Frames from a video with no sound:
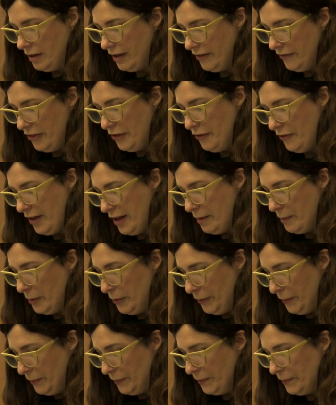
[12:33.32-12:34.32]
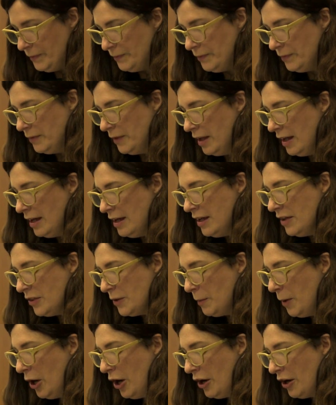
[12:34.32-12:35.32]
of the fable.
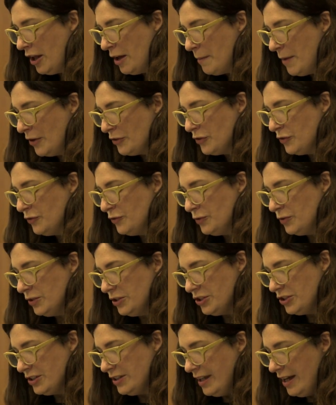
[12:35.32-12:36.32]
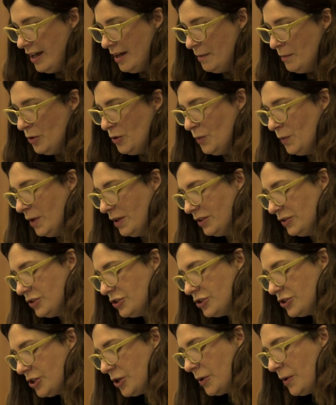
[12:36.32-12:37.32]
The part about the foolish lamb who wanted to
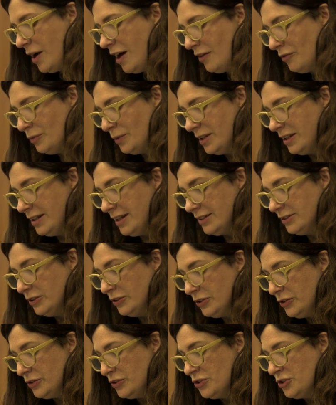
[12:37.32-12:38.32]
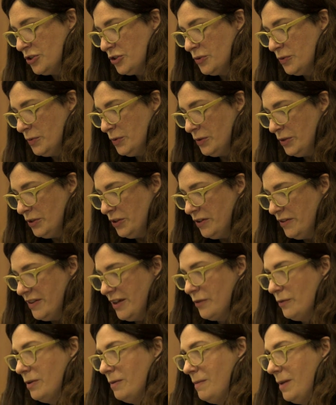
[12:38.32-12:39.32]
show off what it had learned to the world
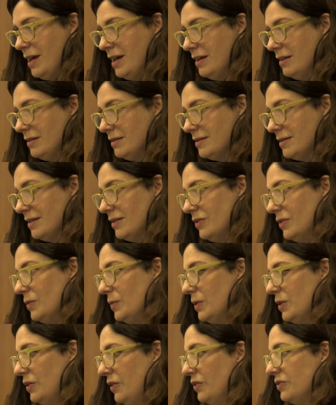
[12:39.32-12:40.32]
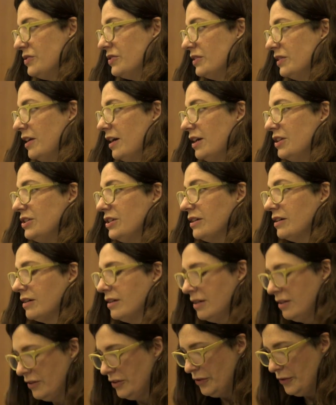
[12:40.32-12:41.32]
that remained in the world's
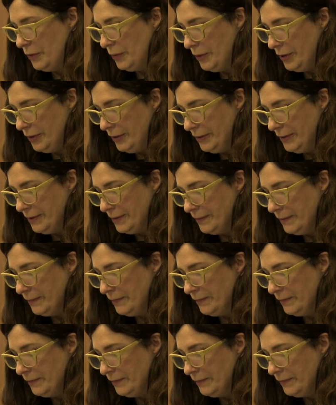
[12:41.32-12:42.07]
logic, the world.